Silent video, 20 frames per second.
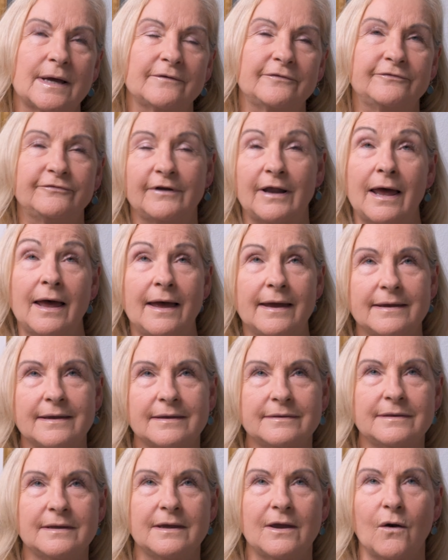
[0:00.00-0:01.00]
fly
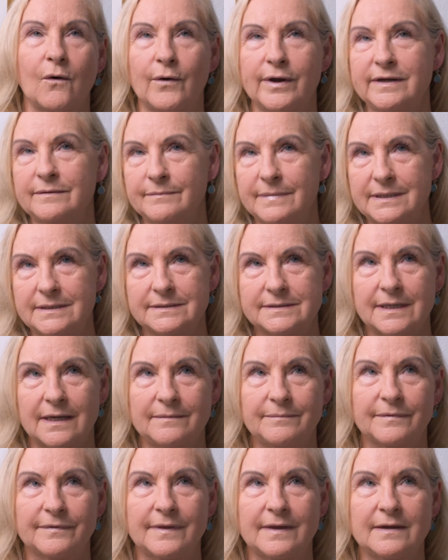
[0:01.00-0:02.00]
in the ointment
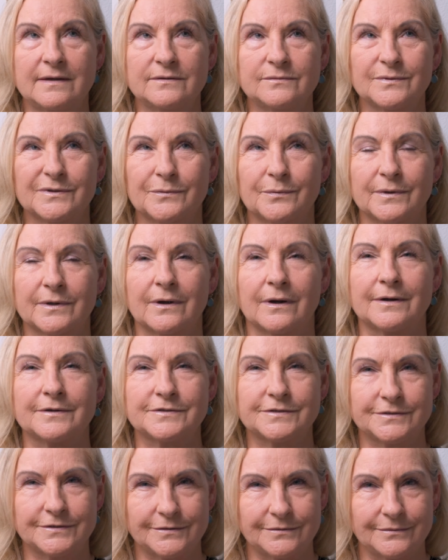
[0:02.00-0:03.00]
type thing with regards